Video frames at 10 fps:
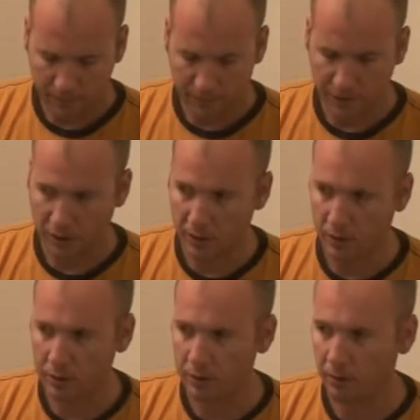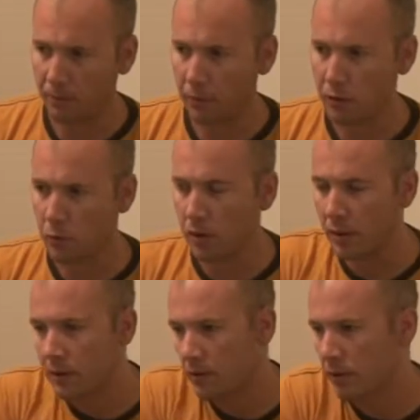So this is the first one.
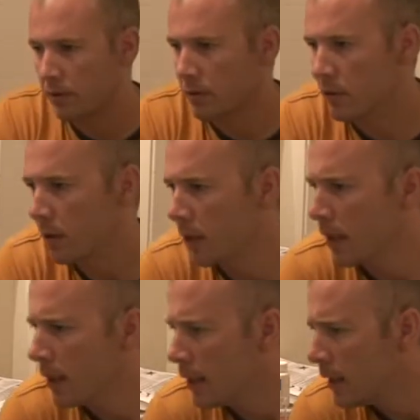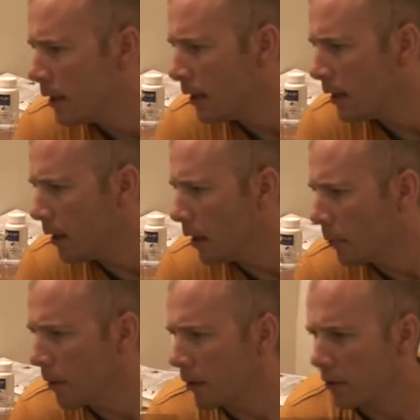This is
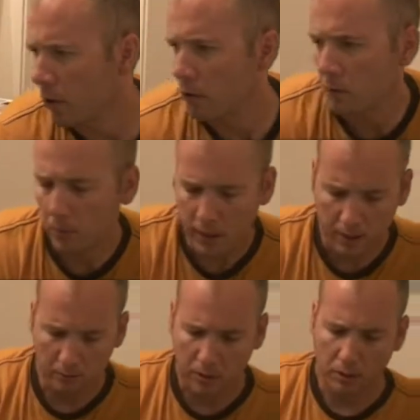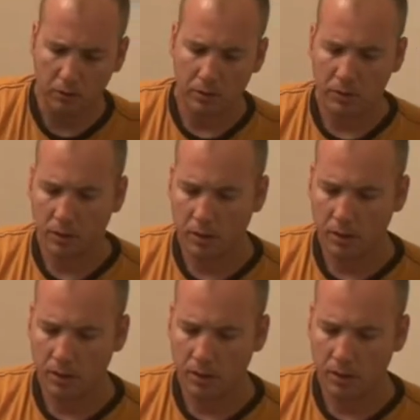American Oak Medium Toast.